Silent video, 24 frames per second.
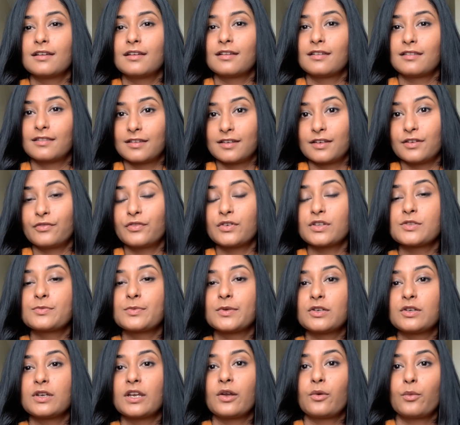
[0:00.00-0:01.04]
the difference
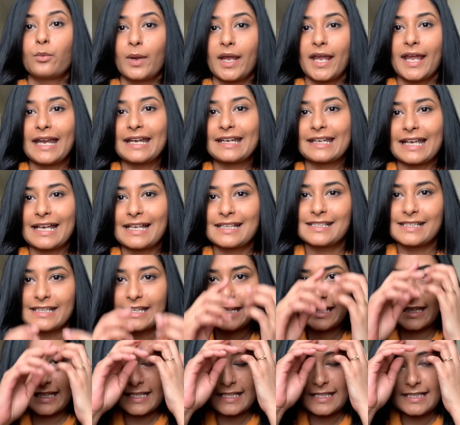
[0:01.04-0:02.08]
between whey and
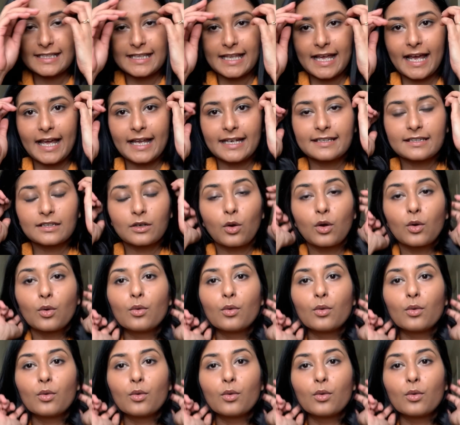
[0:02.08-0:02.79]
casein is that